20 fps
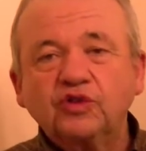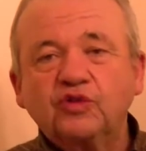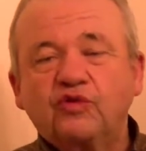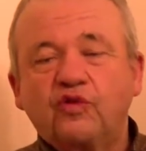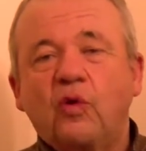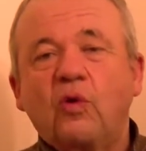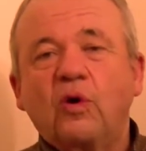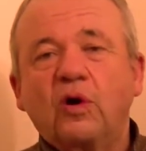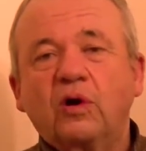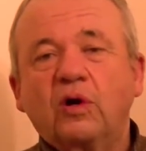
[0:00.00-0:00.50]

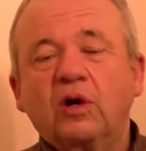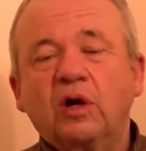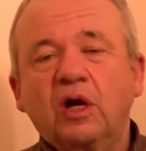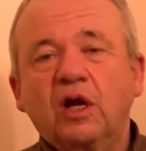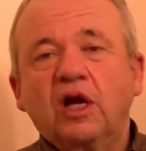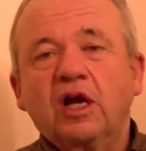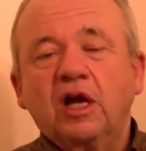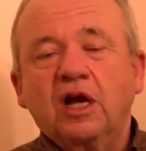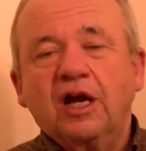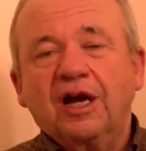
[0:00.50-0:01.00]
for
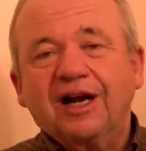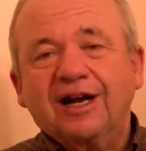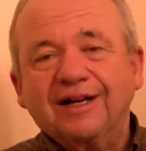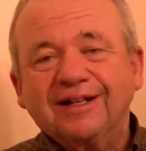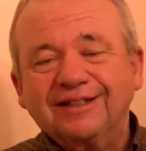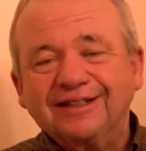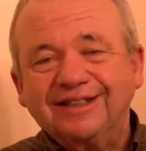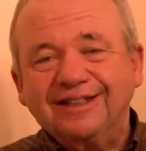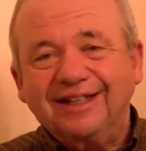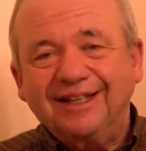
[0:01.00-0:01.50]

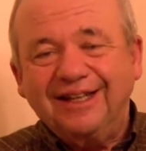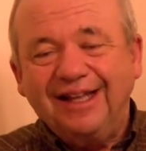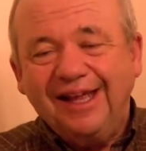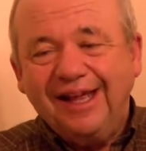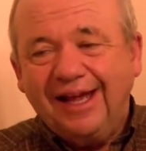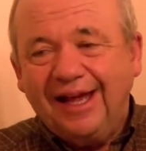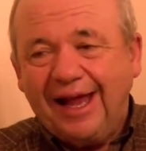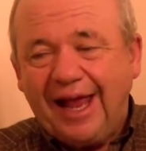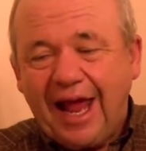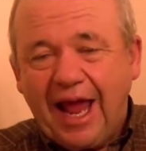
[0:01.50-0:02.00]

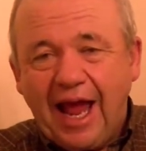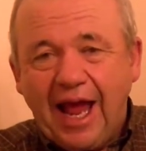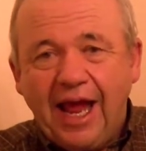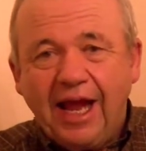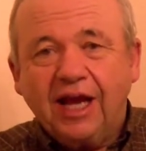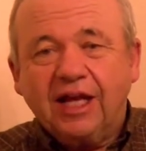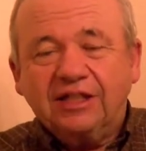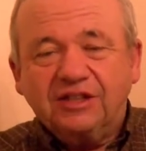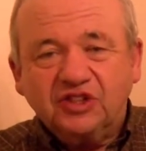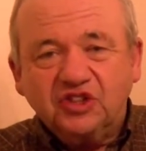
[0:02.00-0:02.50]
a
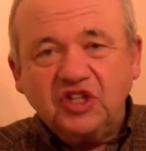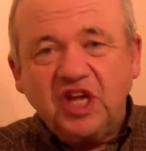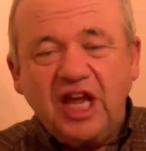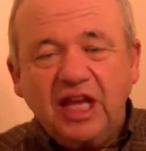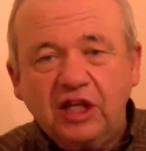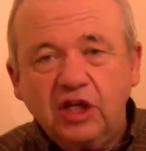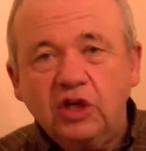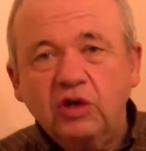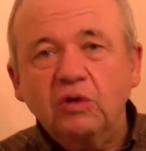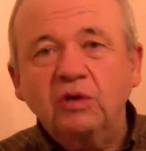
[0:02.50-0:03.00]

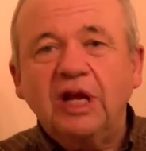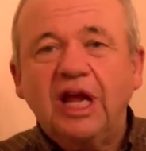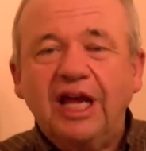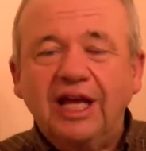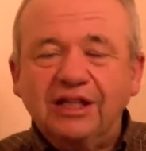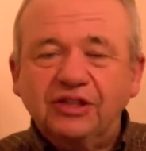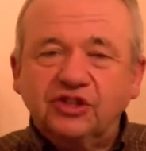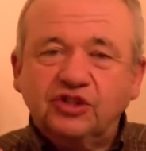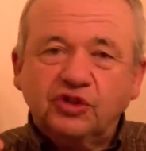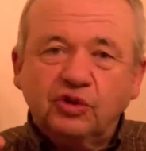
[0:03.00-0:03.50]
continued
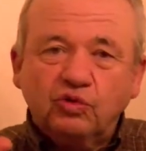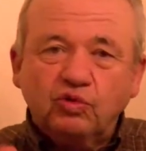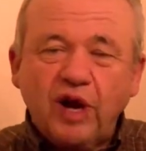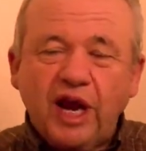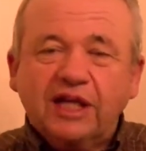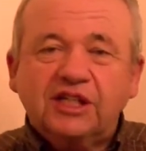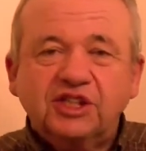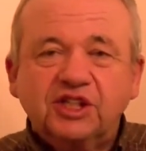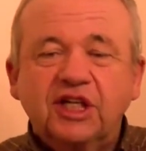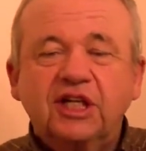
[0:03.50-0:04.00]

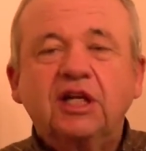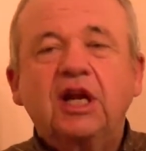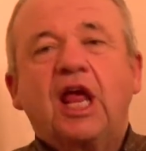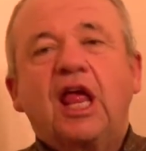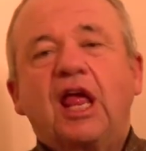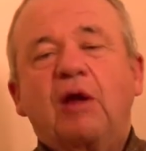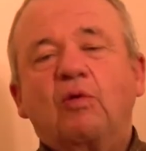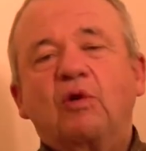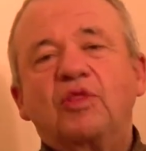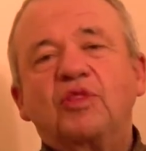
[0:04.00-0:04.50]
insurrection
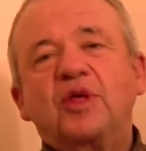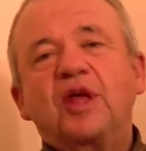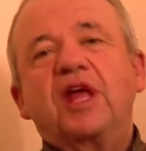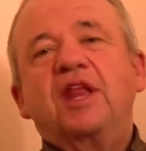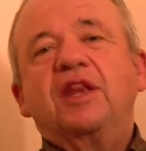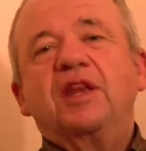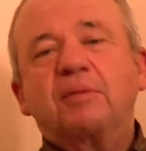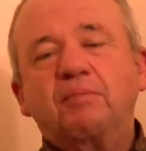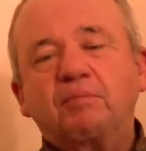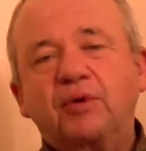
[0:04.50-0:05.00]

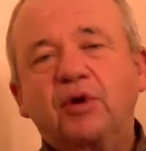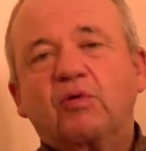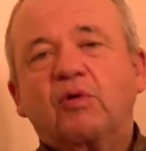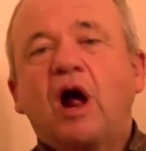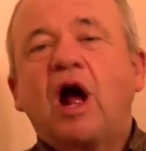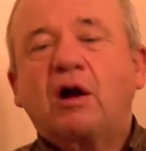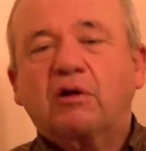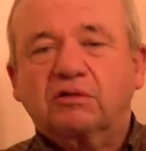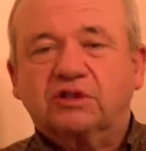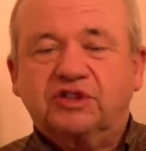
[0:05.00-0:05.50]
within the
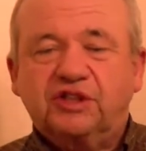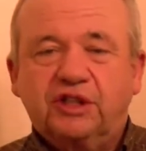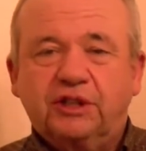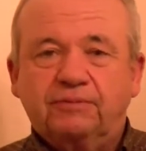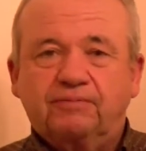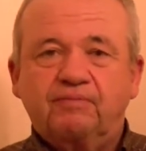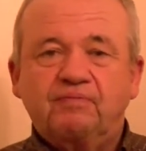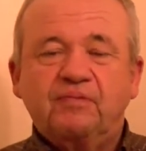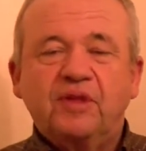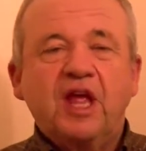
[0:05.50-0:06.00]
bureaucracy,
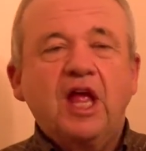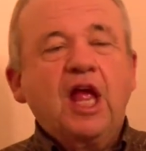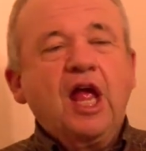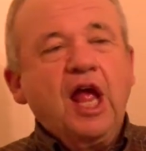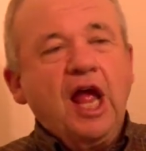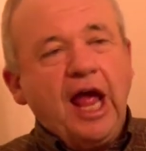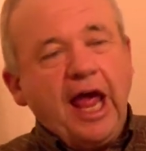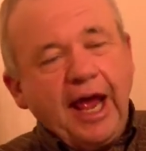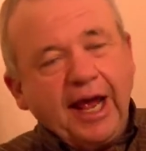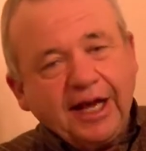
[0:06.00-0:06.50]

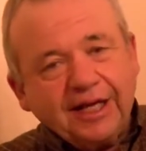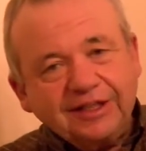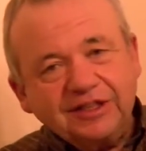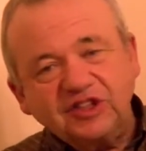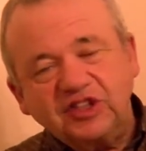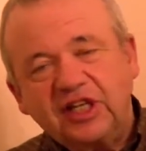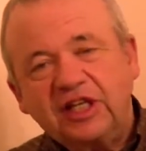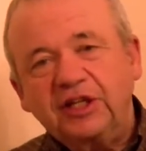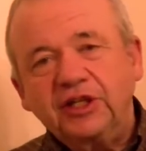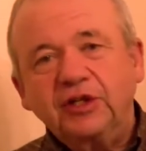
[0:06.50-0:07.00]
a
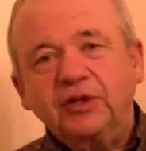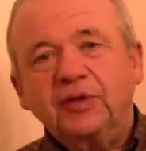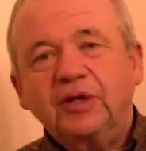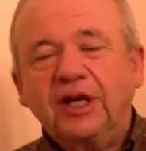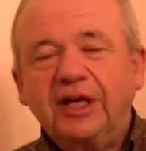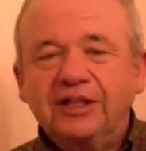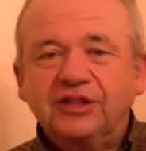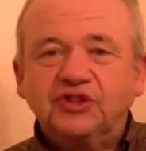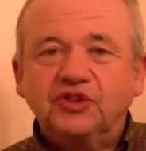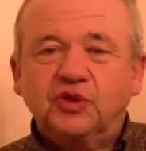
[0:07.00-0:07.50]
continued
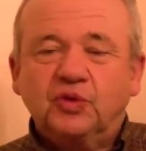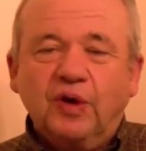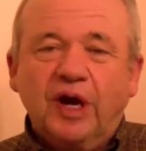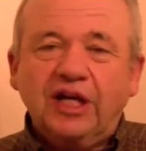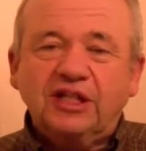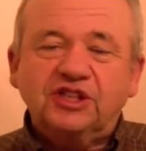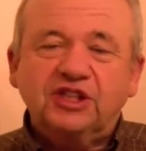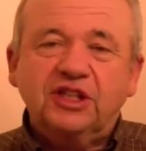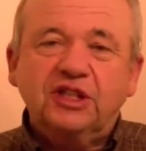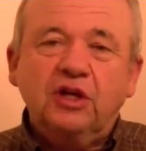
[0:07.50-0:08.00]

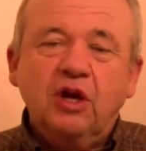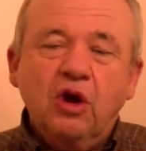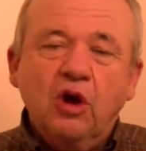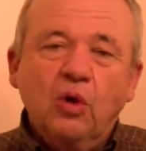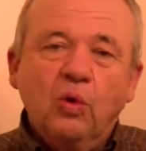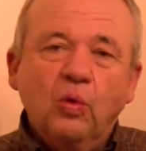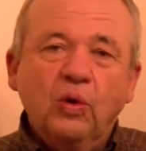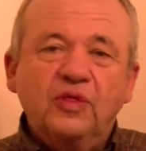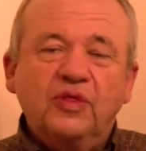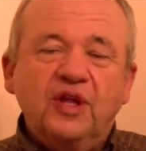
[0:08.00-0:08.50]
insurrection
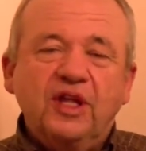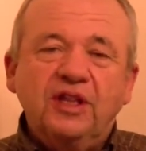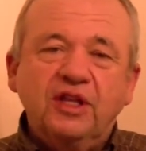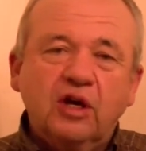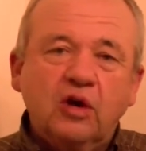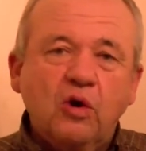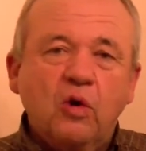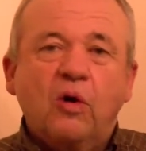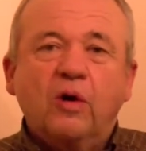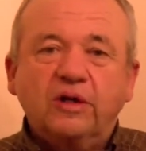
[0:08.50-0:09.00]
within the
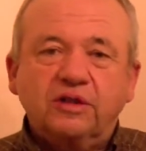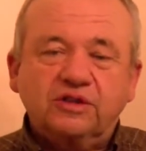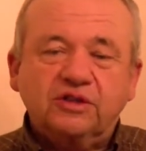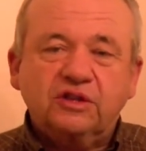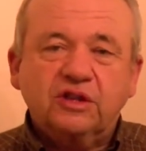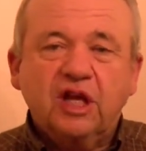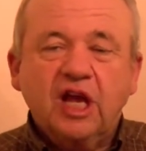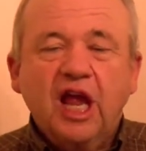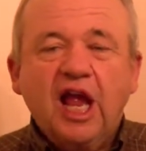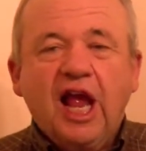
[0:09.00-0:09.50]
courts,
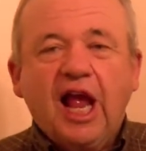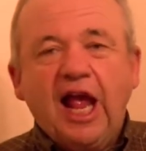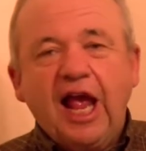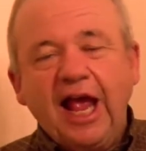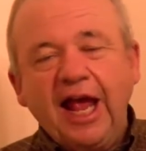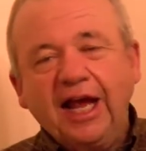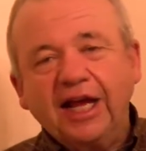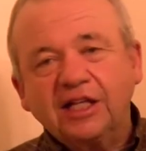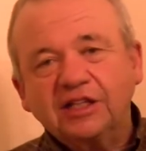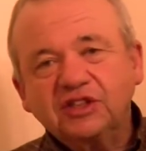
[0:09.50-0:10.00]

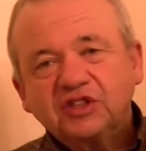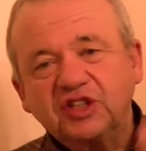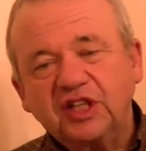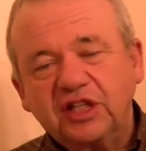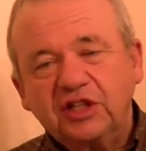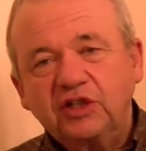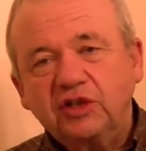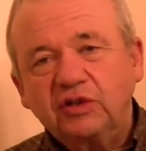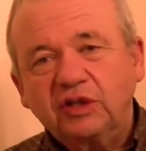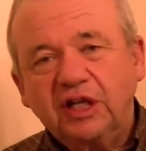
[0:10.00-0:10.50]
a
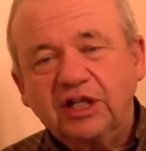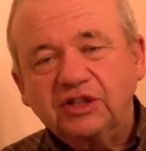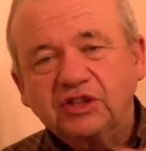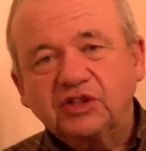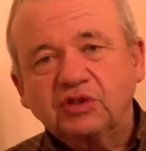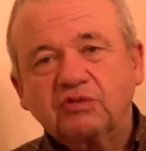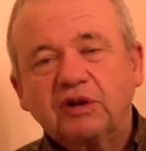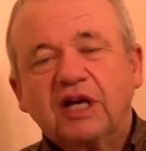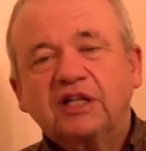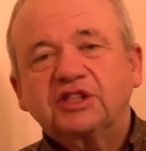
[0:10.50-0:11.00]
continued
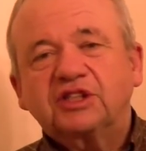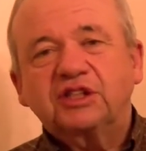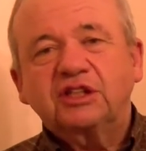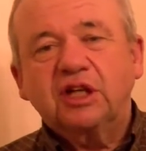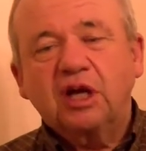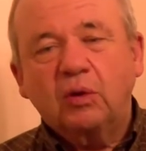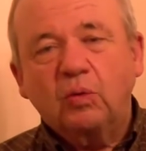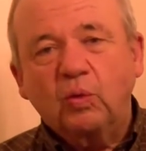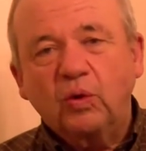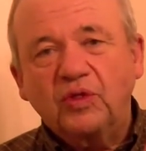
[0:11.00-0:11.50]
insurrection
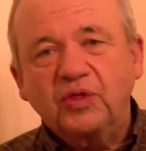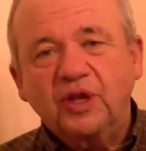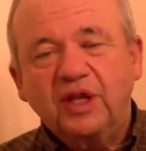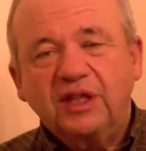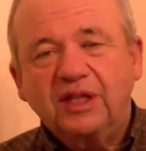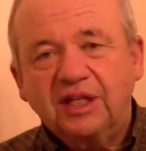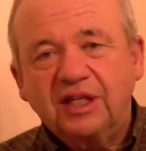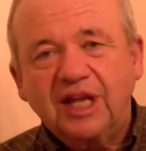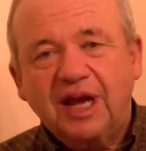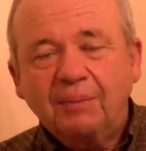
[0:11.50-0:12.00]
within
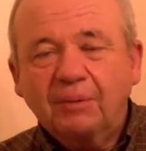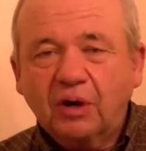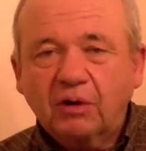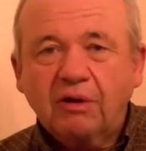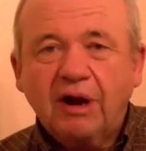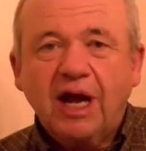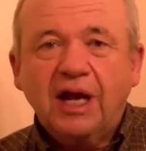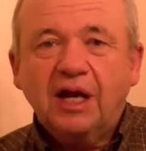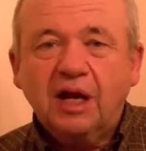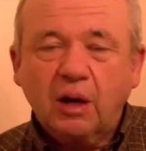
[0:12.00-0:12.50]
the
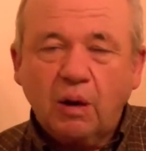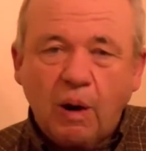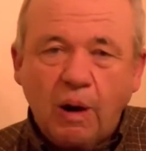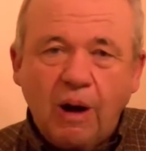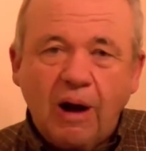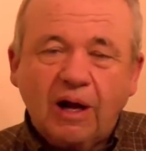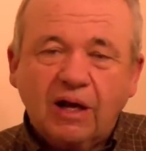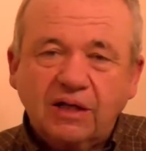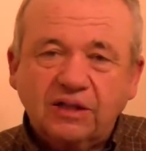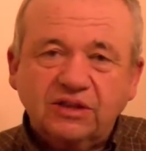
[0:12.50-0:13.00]
Democratic
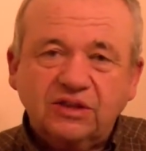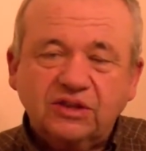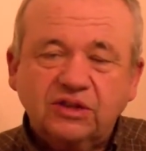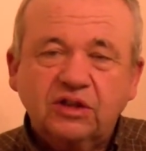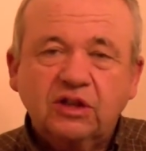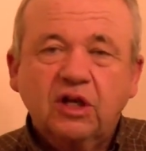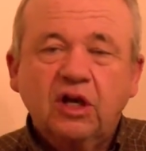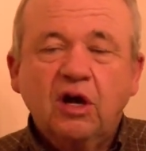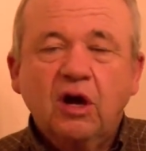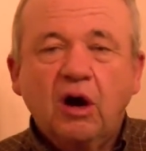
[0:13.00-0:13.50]
caucus
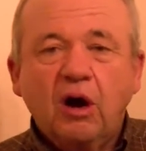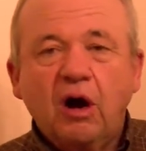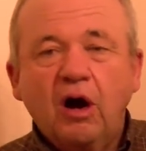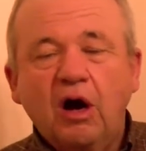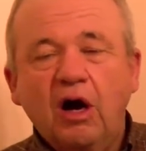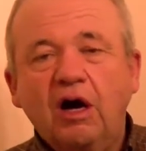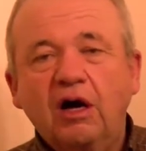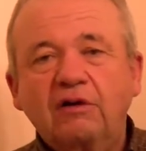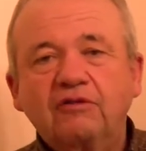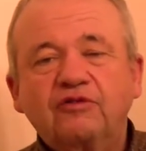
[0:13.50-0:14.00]

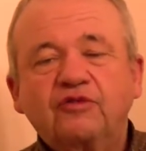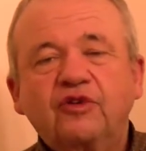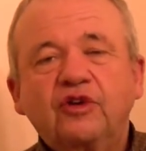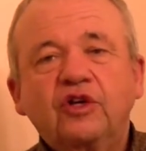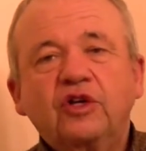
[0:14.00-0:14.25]
of